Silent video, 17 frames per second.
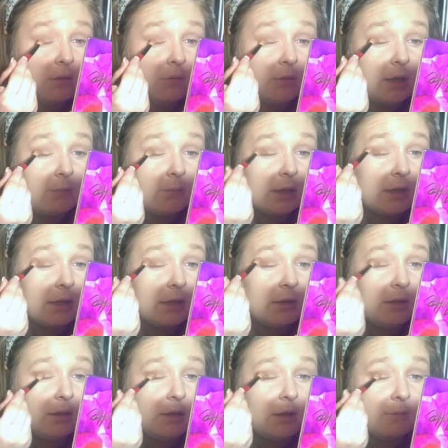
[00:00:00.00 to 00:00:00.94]
vibe right
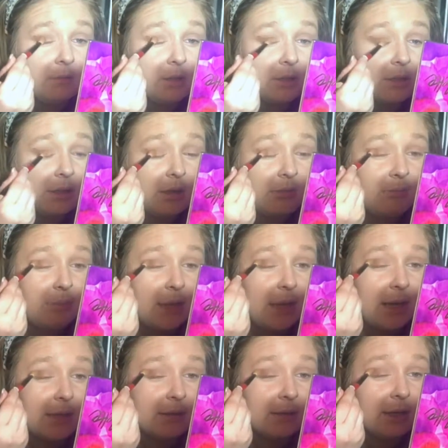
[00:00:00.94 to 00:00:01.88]
now, and I'm just gonna
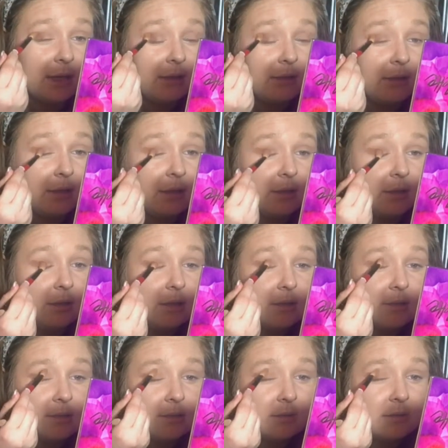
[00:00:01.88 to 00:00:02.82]
pat that like
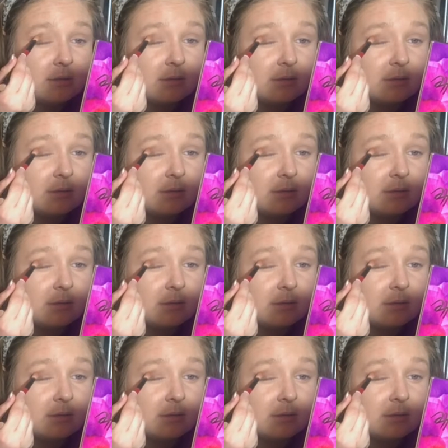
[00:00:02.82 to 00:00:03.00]
this,